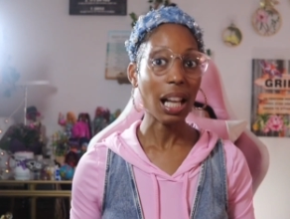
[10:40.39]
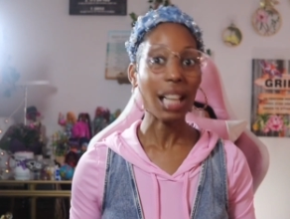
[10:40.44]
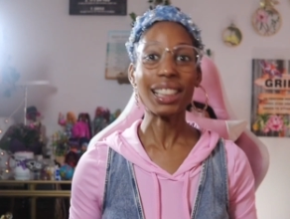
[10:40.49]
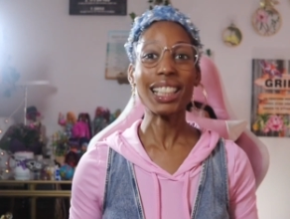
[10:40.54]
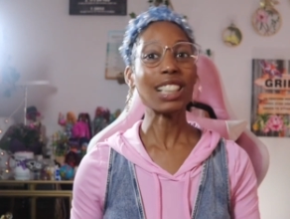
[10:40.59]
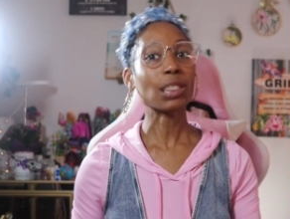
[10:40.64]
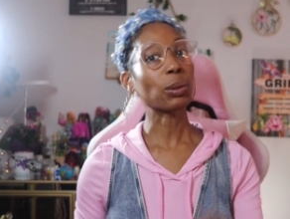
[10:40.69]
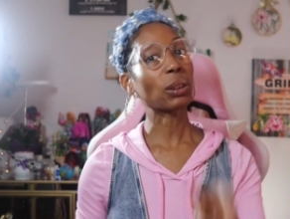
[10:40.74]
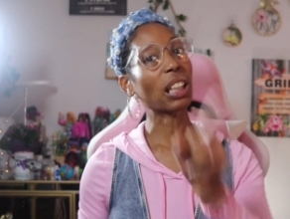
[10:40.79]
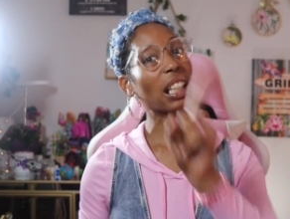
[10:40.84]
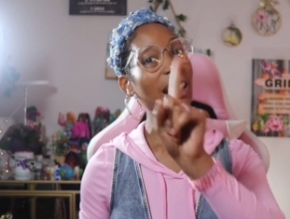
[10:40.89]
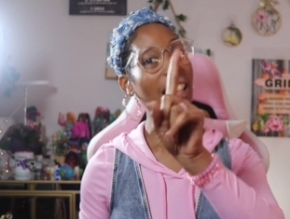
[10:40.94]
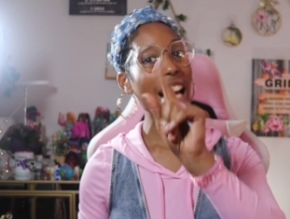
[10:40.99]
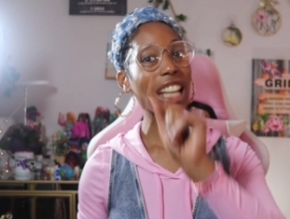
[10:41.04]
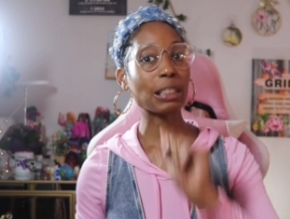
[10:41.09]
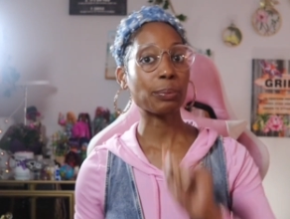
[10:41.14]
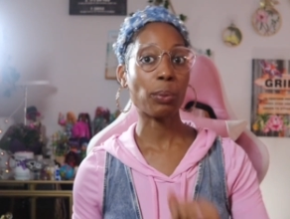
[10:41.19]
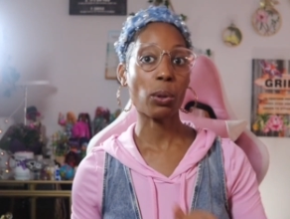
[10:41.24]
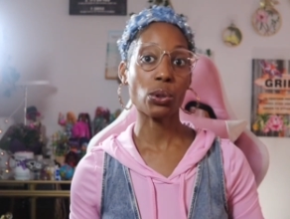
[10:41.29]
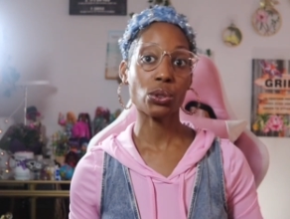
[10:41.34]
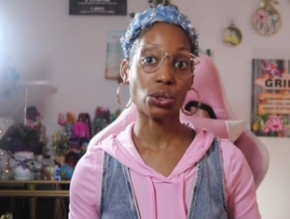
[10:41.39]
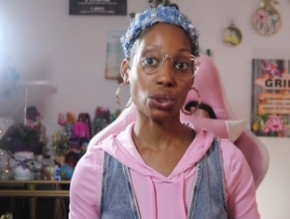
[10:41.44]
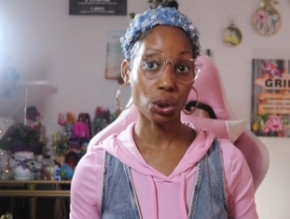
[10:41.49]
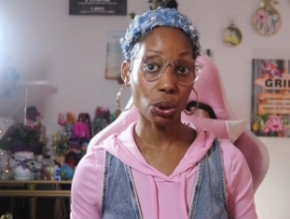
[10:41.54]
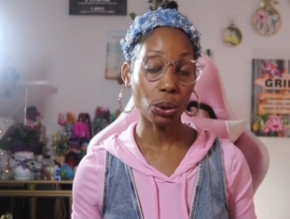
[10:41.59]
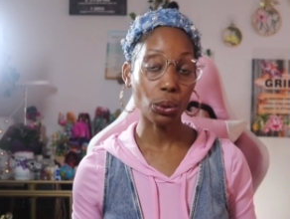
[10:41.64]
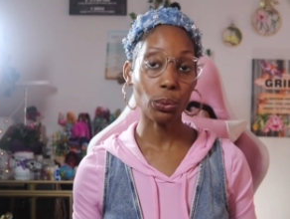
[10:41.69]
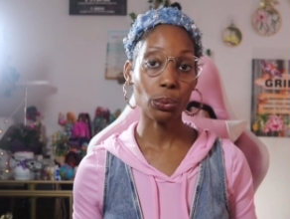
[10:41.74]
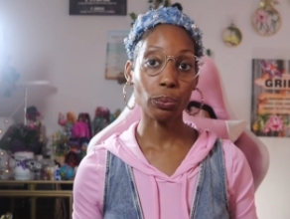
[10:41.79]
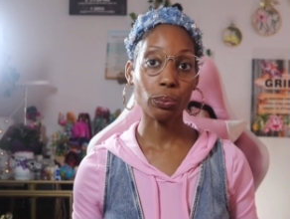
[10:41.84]
That's what they're not supposed to
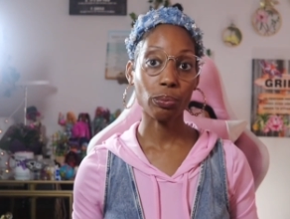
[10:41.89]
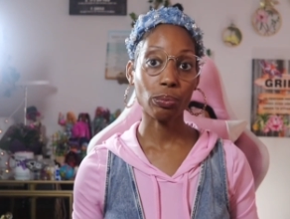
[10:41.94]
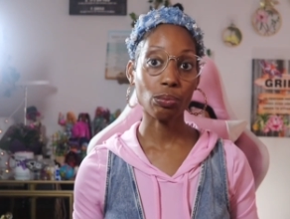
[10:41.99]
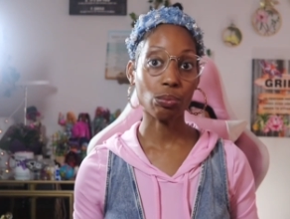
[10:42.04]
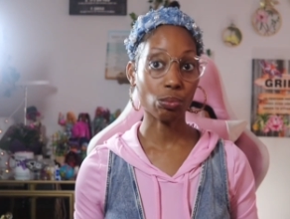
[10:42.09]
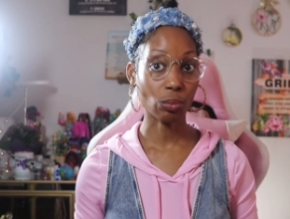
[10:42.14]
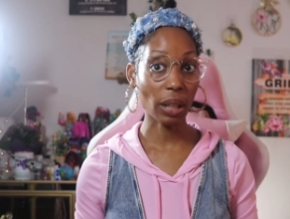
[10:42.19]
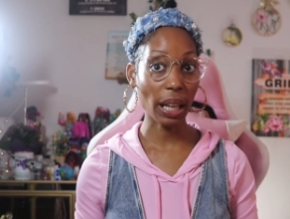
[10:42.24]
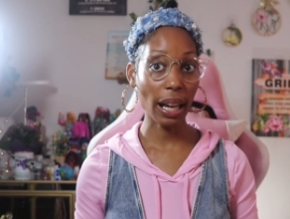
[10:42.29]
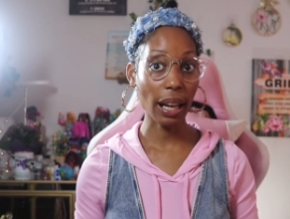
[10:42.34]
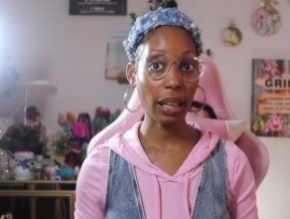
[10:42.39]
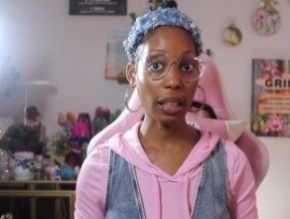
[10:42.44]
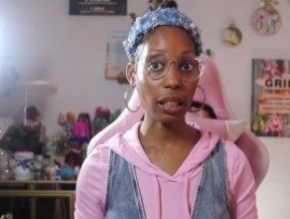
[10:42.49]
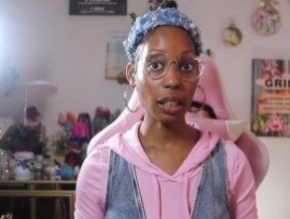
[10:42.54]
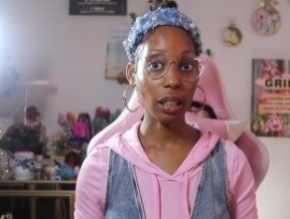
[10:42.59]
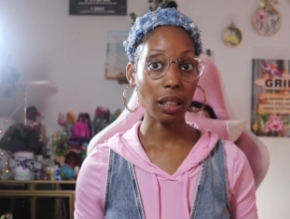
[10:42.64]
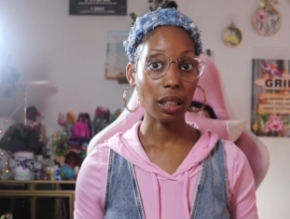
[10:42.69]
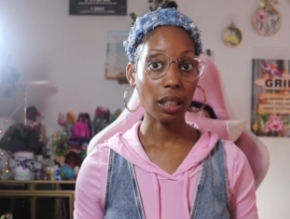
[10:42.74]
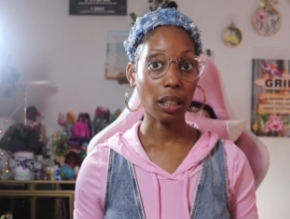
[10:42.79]
do, okay?